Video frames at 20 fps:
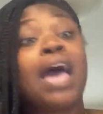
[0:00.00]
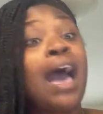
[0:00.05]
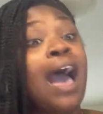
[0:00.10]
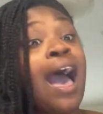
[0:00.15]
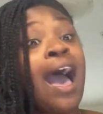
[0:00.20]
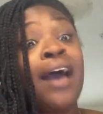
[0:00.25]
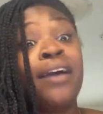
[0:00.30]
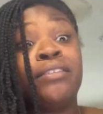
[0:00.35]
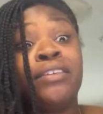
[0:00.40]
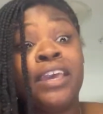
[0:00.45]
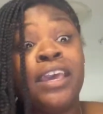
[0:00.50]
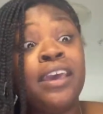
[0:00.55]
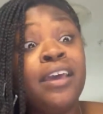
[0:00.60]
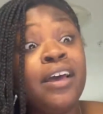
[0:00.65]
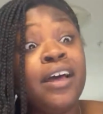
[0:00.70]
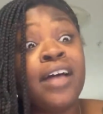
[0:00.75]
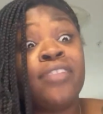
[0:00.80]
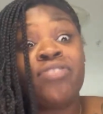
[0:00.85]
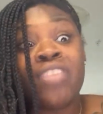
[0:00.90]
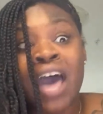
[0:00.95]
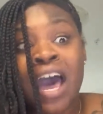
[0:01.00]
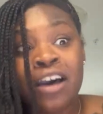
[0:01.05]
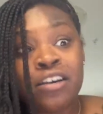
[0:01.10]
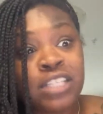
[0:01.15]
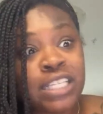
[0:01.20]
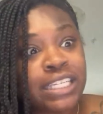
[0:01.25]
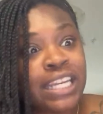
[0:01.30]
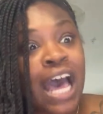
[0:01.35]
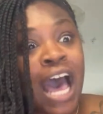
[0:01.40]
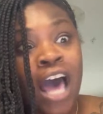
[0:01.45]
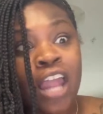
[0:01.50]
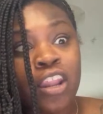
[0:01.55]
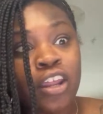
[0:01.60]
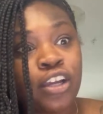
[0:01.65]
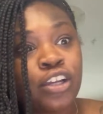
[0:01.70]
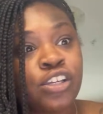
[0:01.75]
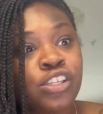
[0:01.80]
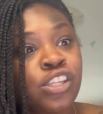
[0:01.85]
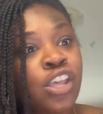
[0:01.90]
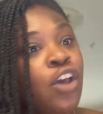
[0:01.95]
I get
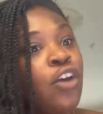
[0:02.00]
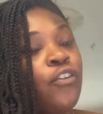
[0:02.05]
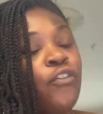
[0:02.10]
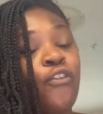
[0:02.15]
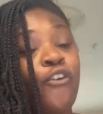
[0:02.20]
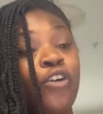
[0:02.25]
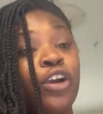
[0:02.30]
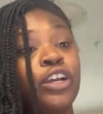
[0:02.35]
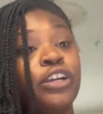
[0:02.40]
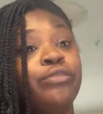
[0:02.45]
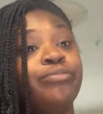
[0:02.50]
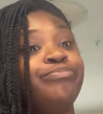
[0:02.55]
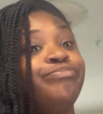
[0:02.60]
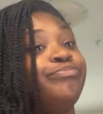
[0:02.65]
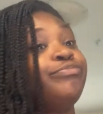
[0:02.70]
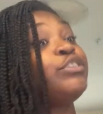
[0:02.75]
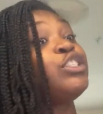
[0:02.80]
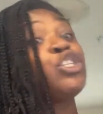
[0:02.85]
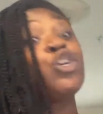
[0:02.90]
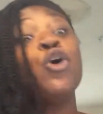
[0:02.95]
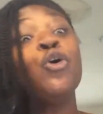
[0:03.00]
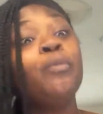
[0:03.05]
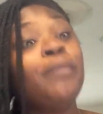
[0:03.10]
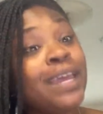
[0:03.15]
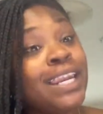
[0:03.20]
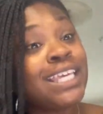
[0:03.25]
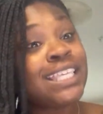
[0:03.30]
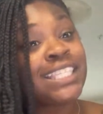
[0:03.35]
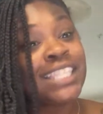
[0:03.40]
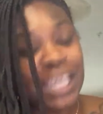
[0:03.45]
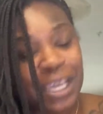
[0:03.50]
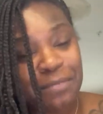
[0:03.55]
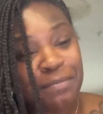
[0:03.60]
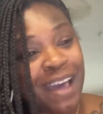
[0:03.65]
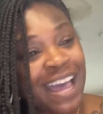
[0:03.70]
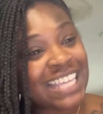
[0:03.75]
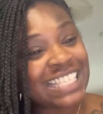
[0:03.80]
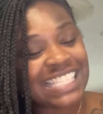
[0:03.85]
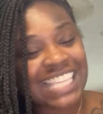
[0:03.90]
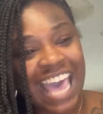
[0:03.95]
$1,000 for 2 minutes of
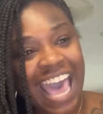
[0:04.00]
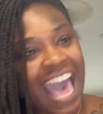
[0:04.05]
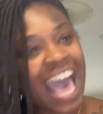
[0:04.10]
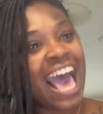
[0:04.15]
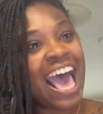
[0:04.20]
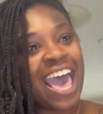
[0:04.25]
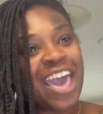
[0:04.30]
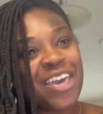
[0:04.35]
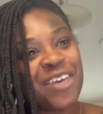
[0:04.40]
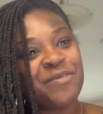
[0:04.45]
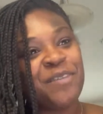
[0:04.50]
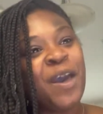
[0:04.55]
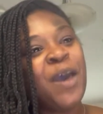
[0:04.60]
my time.